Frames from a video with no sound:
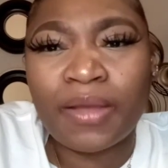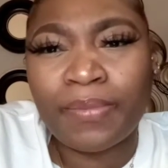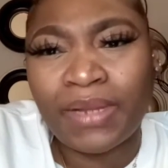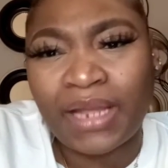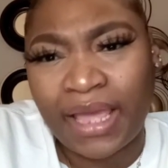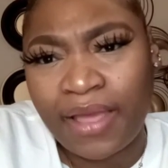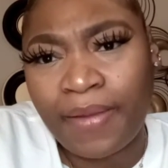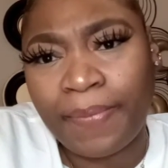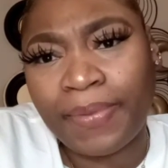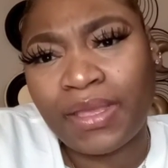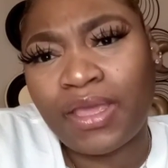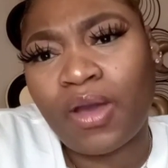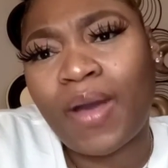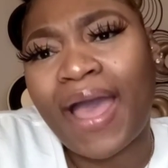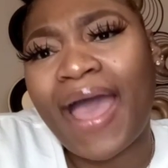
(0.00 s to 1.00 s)
come lay up
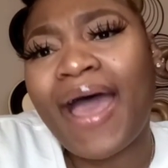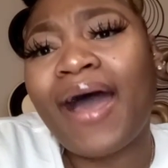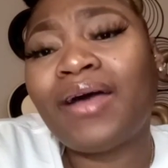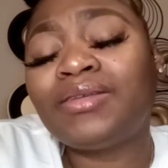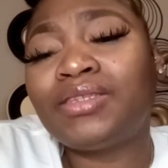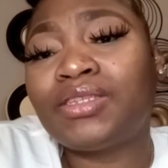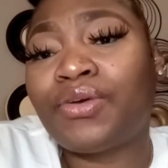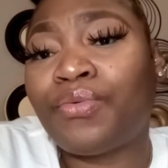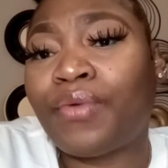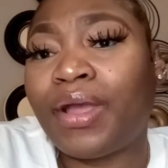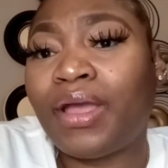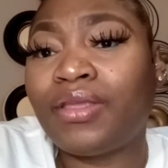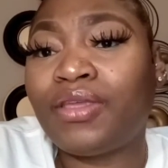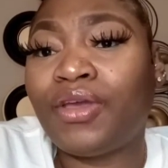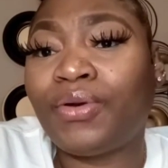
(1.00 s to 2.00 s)
in your house
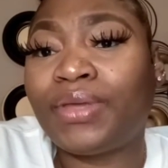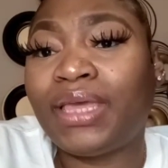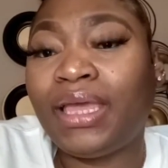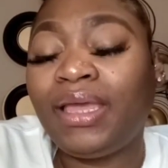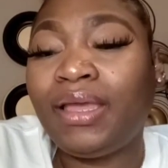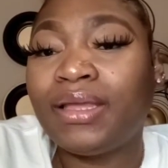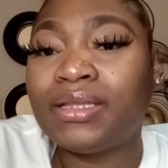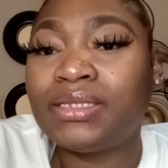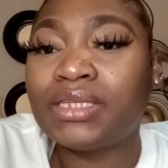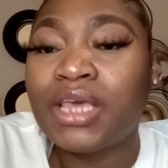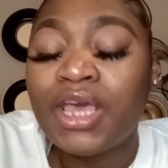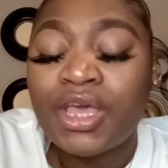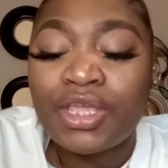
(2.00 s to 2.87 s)
around your kids.